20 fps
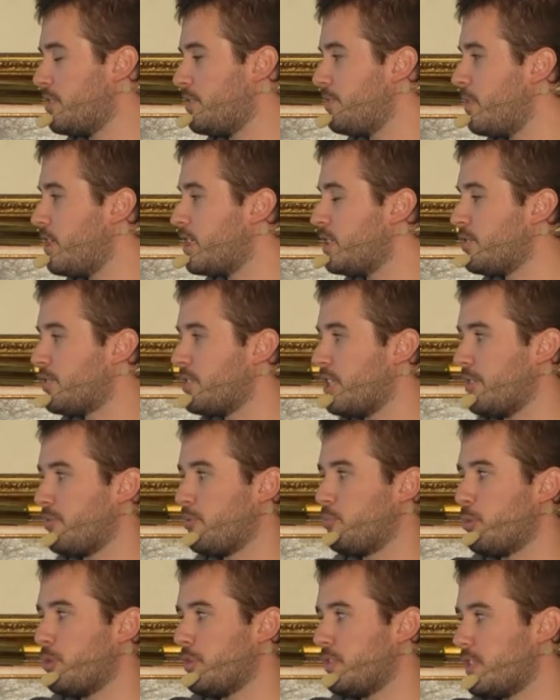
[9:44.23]
If I don't have
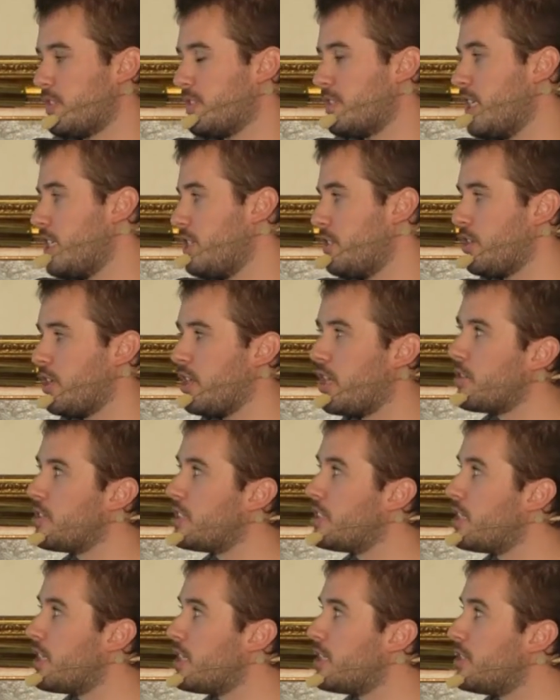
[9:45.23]
a POSIX scanner, how
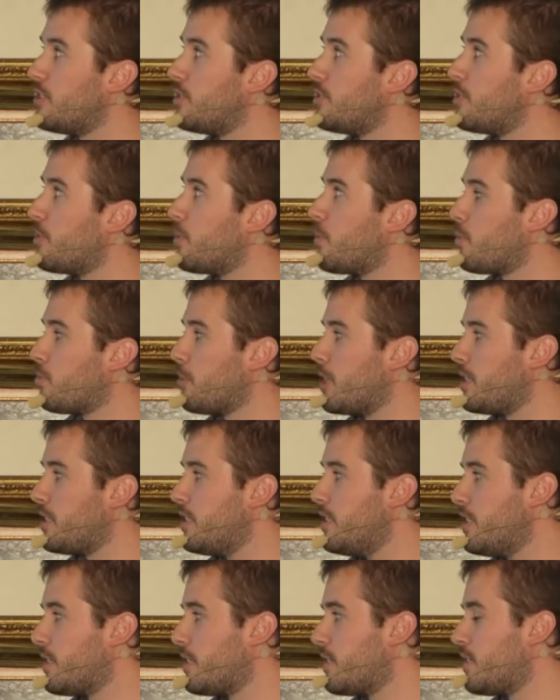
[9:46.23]
did I do all my
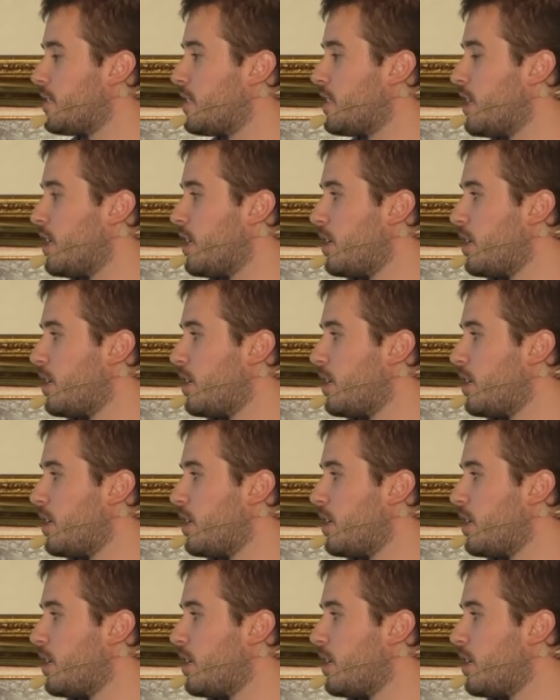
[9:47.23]
tests?